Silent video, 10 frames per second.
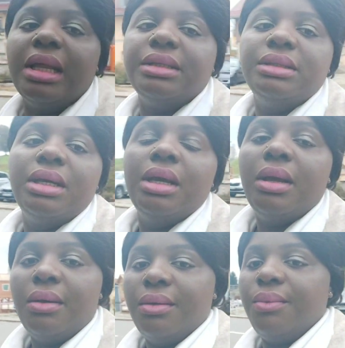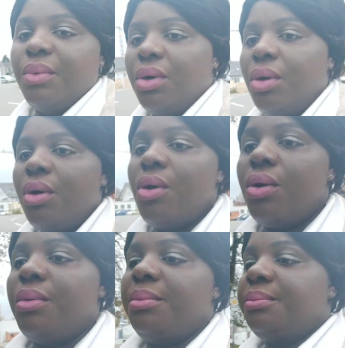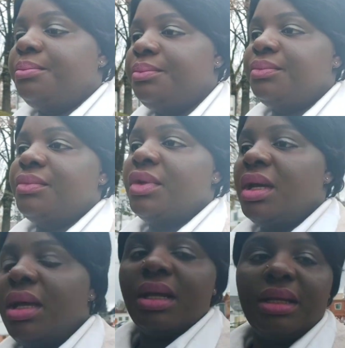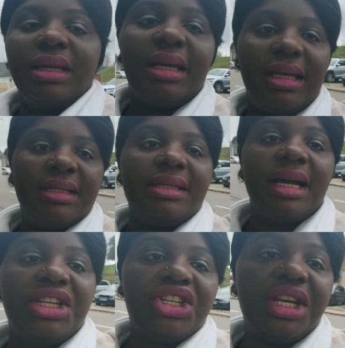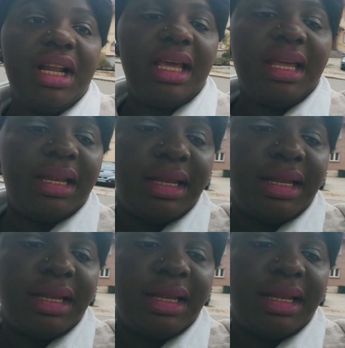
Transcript: and we'll go home the kids are chilling